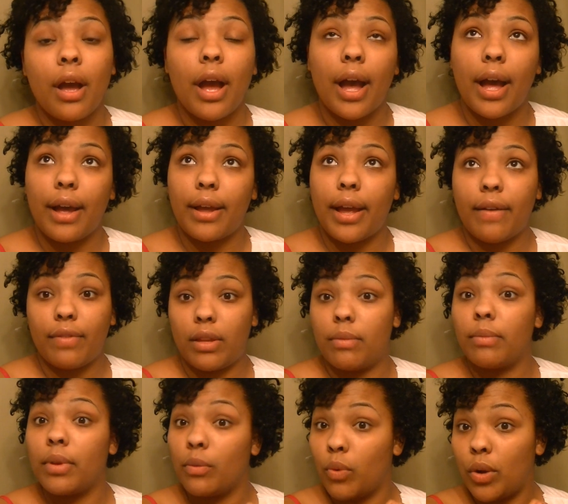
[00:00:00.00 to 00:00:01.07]
I have them,
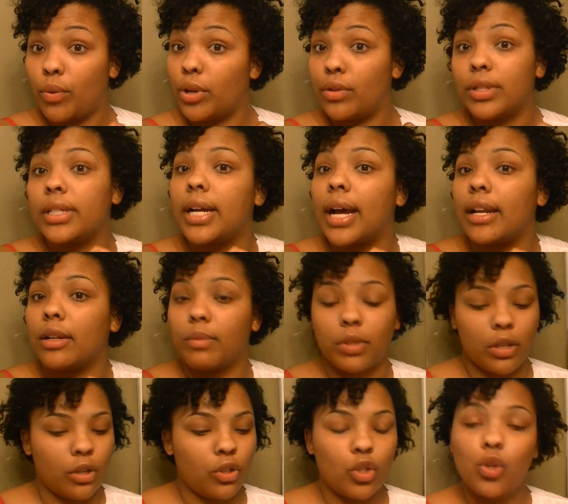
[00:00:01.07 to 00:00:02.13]
we were using condoms.
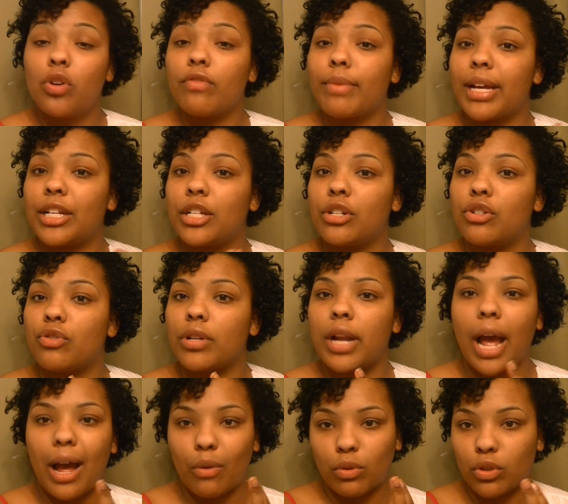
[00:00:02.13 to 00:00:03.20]
2 of my children,
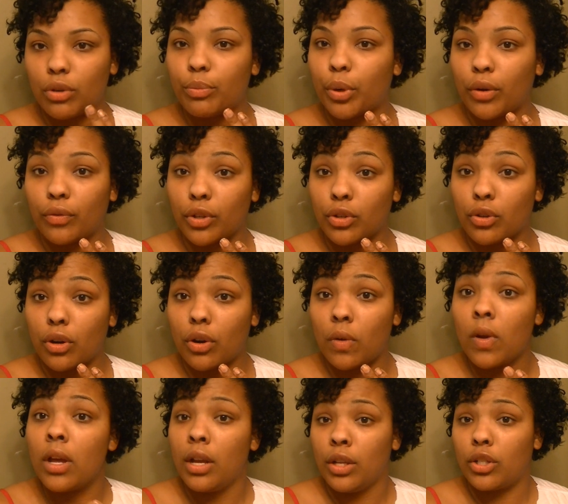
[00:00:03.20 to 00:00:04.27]
I was on birth control.
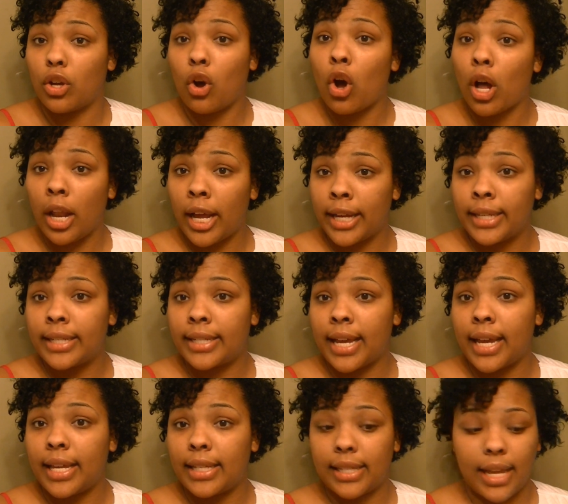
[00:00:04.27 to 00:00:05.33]
So all I can
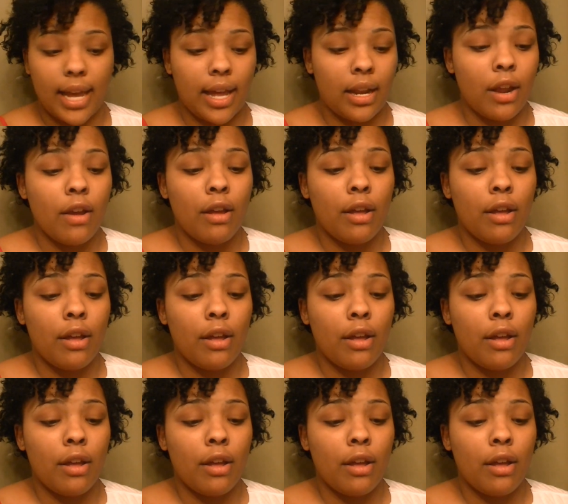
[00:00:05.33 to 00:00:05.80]
say is that